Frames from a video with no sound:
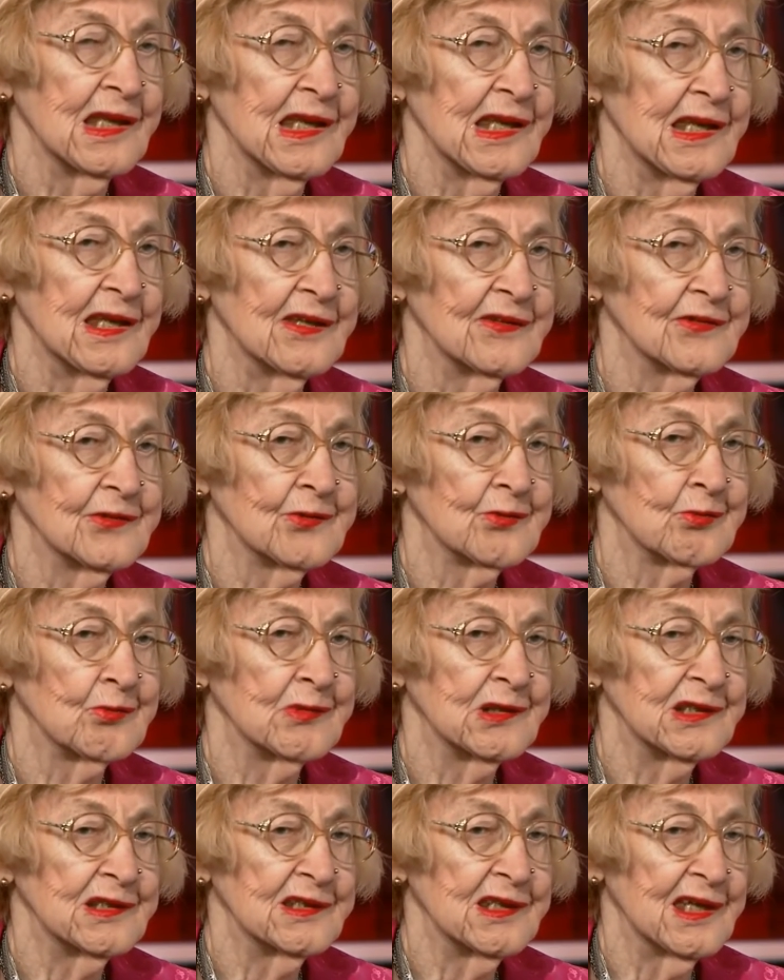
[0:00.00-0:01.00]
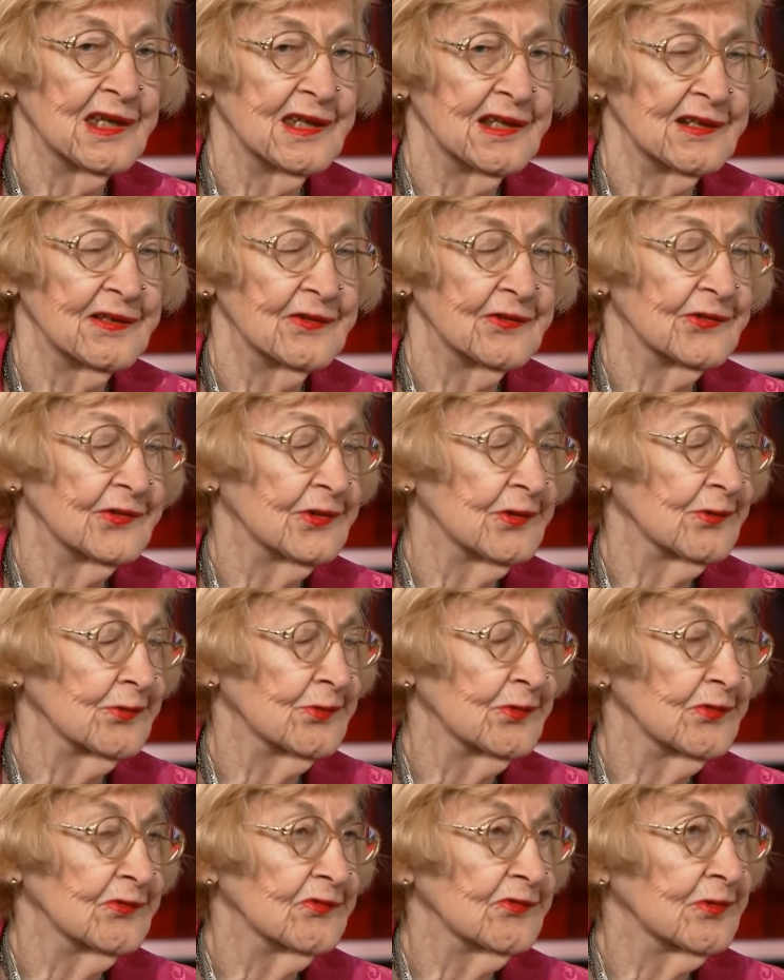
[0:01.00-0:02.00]
as we added
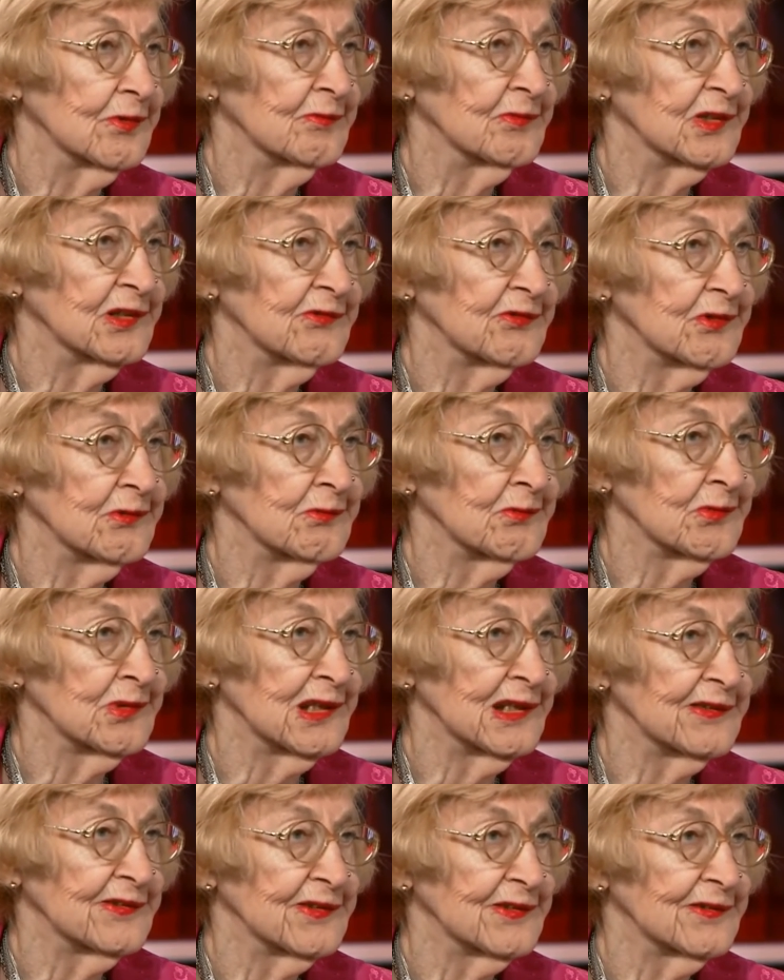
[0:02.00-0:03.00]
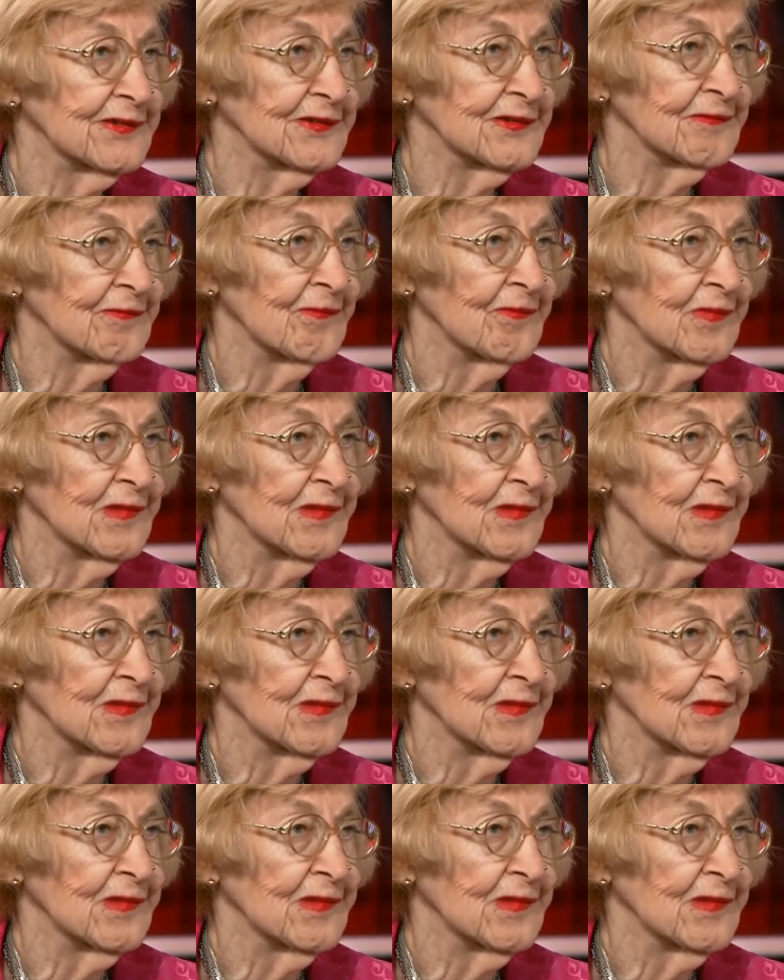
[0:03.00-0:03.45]
children from different places,